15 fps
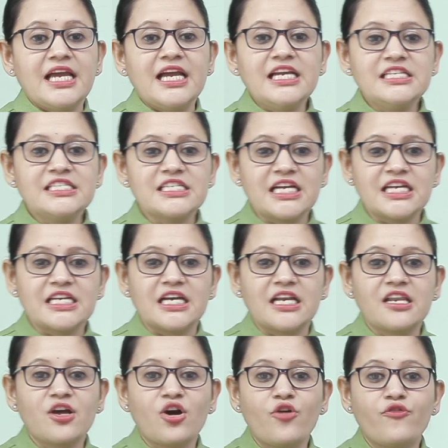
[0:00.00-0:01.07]
In
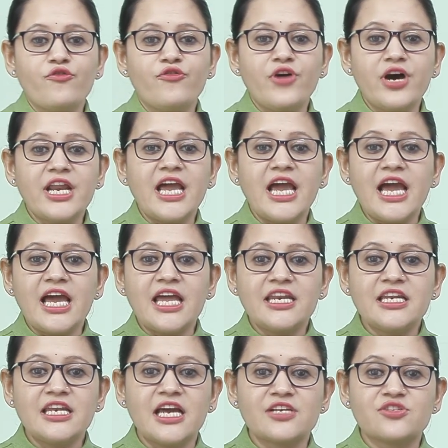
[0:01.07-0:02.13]
general, for
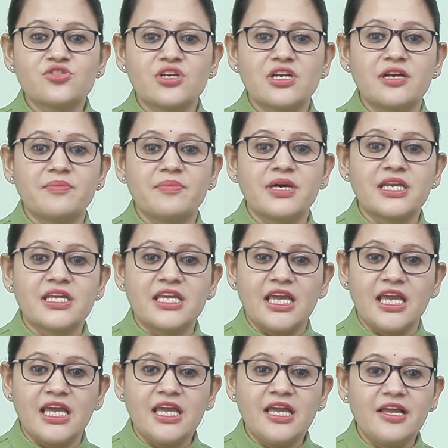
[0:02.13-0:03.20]
any natural number
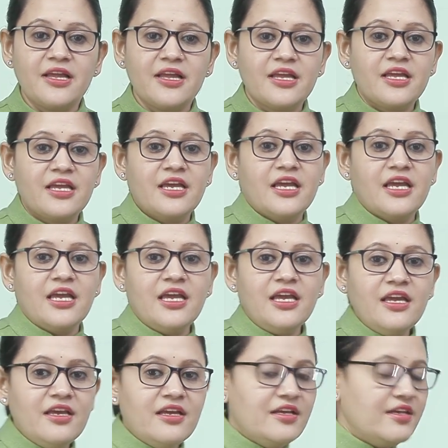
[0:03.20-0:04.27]
k, a